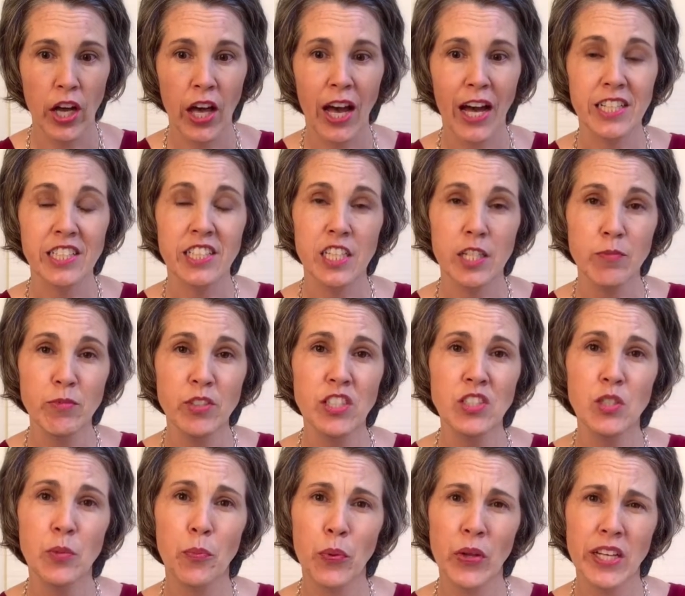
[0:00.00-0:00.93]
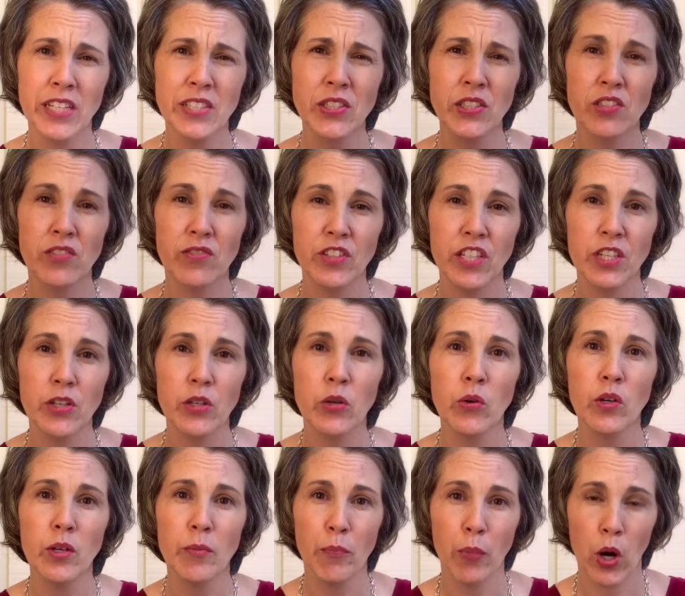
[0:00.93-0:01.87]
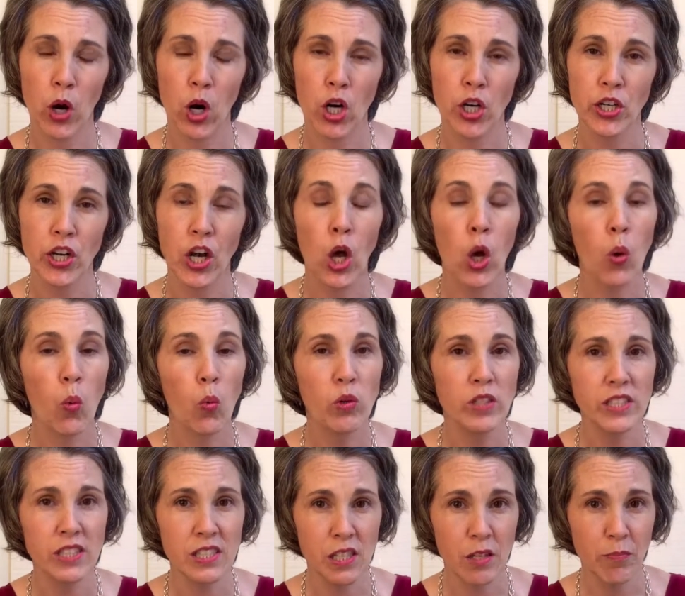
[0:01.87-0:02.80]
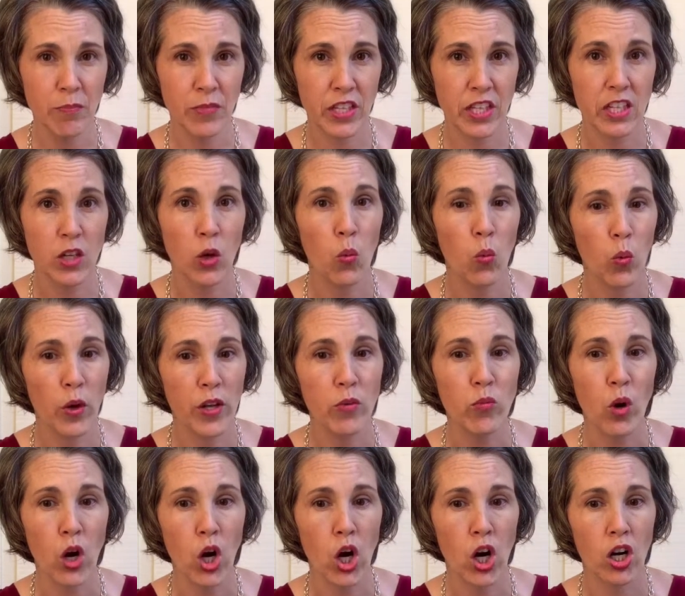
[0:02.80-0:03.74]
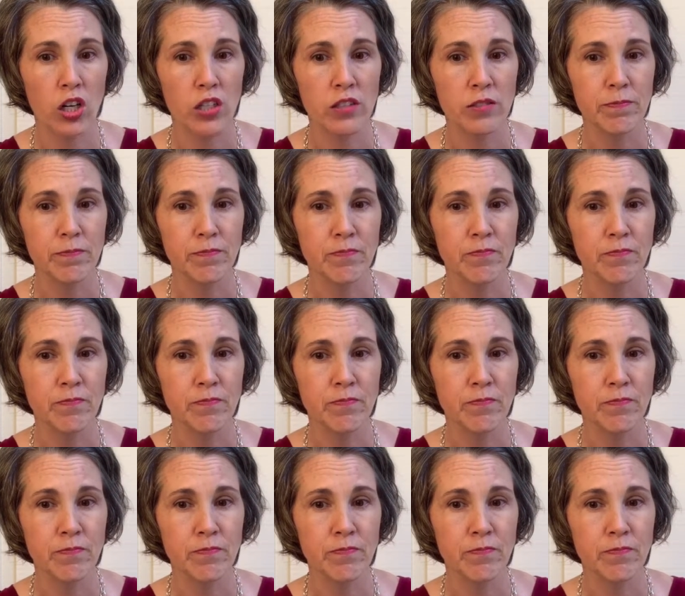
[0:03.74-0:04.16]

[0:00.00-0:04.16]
attempted to place their vehicle in park when something went wrong.